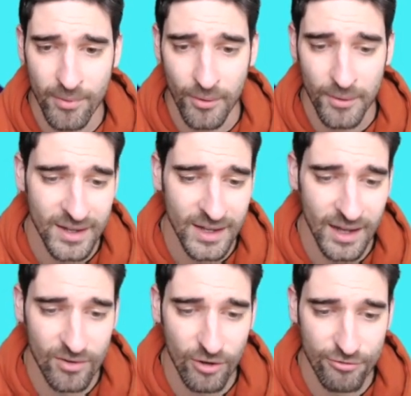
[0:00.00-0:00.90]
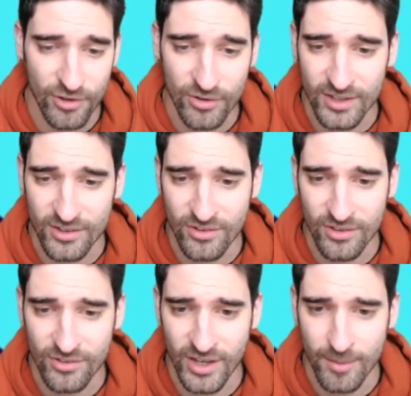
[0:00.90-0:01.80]
But I've got a few days to
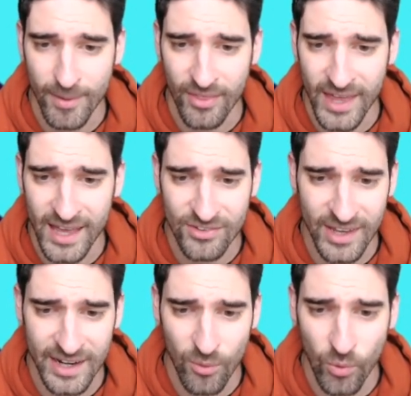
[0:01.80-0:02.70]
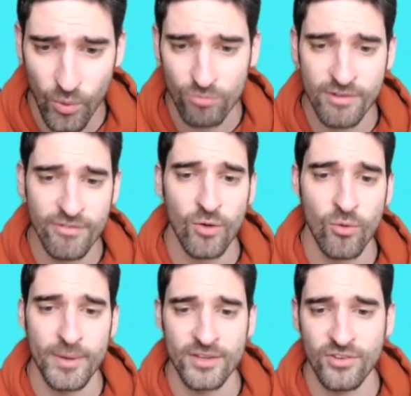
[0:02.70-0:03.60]
decide about that, and I will reveal
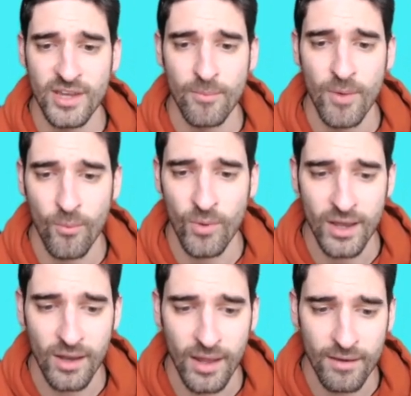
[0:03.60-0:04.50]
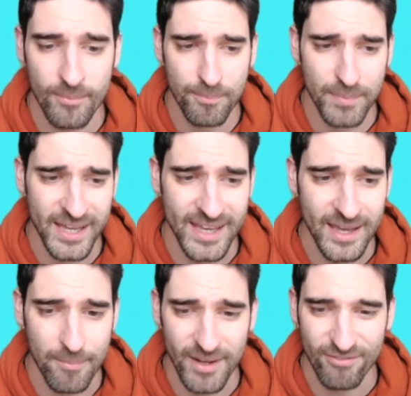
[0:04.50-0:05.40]
what my team will
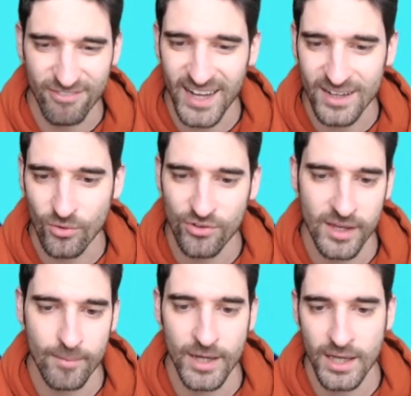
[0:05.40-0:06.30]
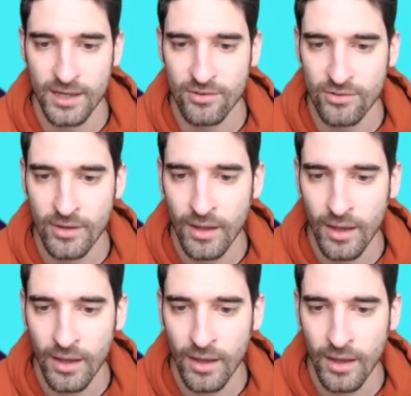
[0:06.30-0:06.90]
be, my final team, I guess,